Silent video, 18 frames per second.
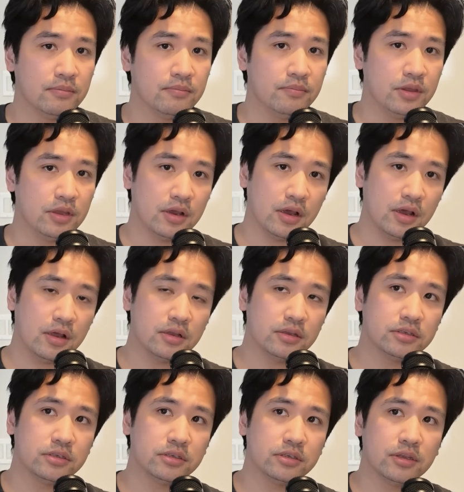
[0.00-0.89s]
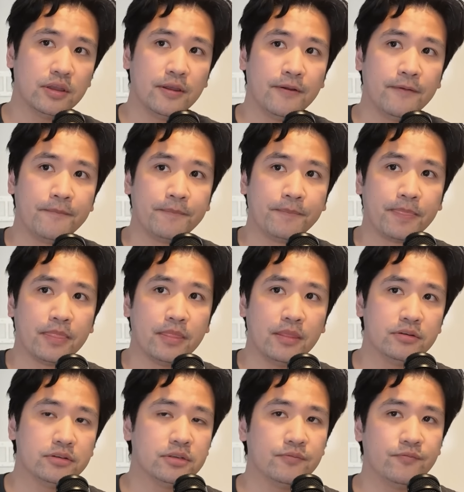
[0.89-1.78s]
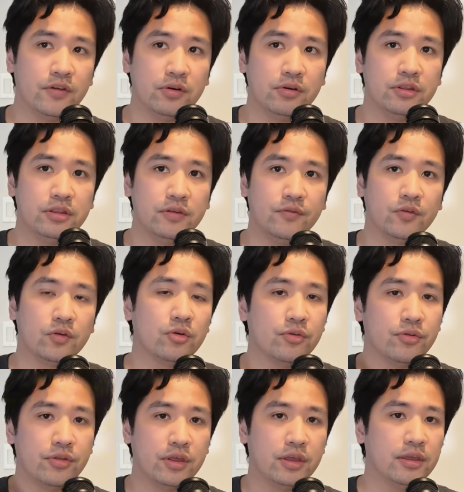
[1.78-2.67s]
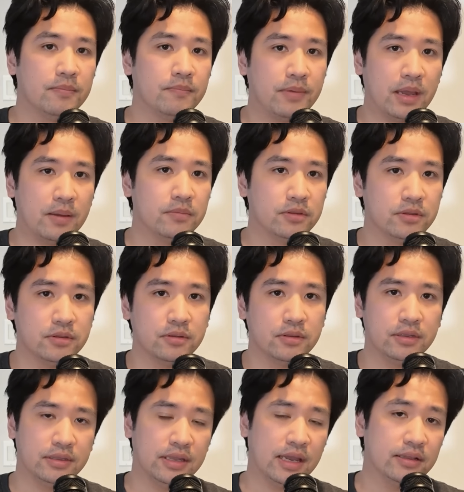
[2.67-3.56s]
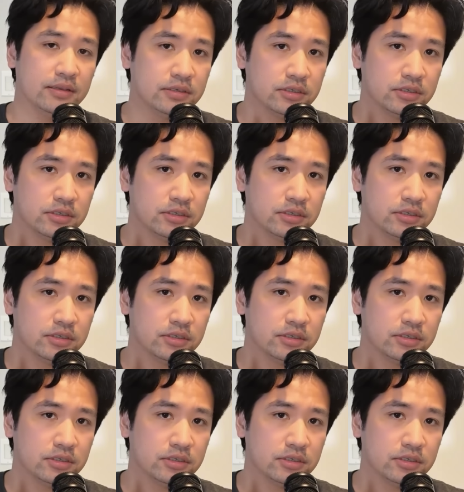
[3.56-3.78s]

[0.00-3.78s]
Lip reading: because there's a very difficult thing in badminton, and that is